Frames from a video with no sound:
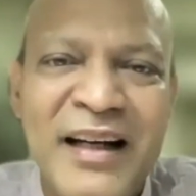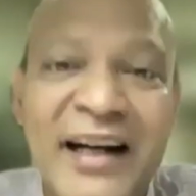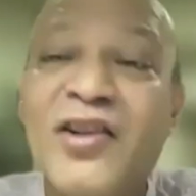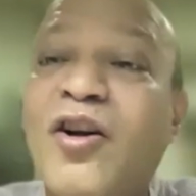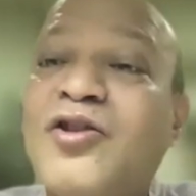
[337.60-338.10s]

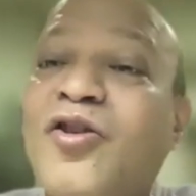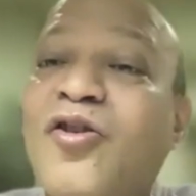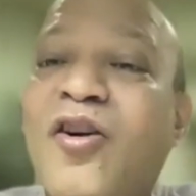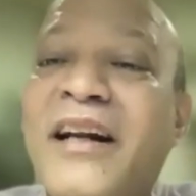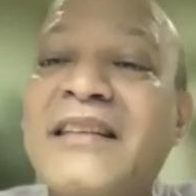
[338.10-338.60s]
It is also
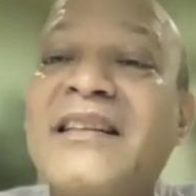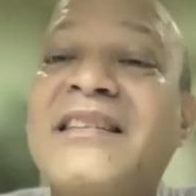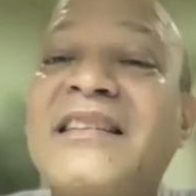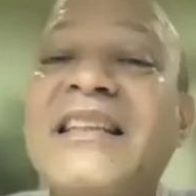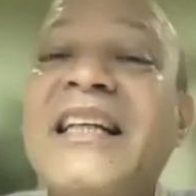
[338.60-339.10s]
called as the
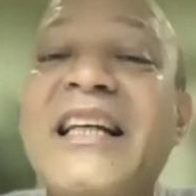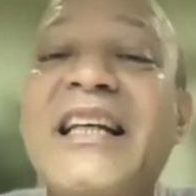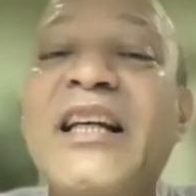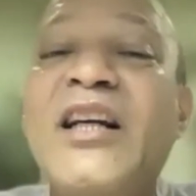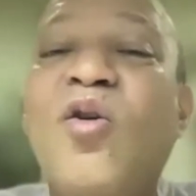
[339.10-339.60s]

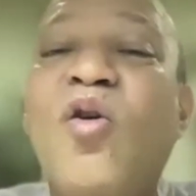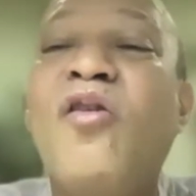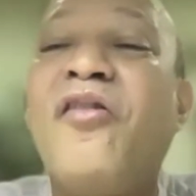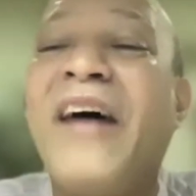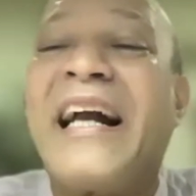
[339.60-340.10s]

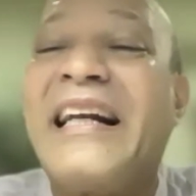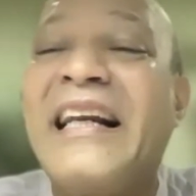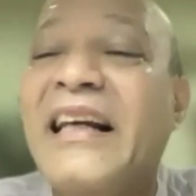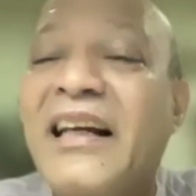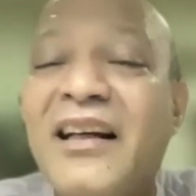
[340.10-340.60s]
CEO
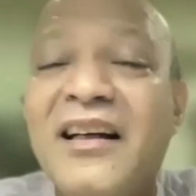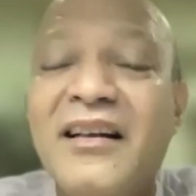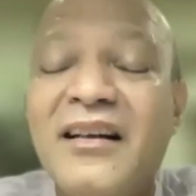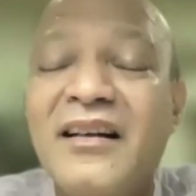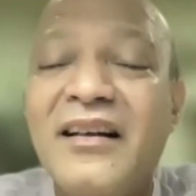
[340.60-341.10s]
factory
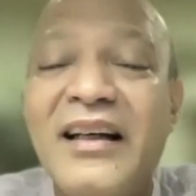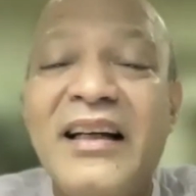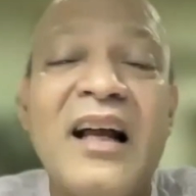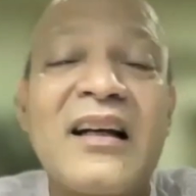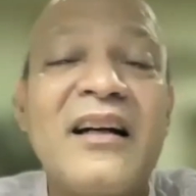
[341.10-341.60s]

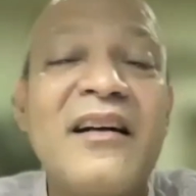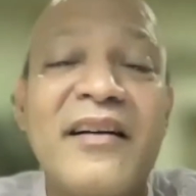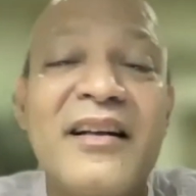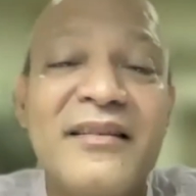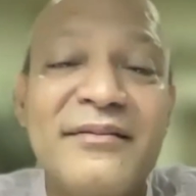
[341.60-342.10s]
in our country.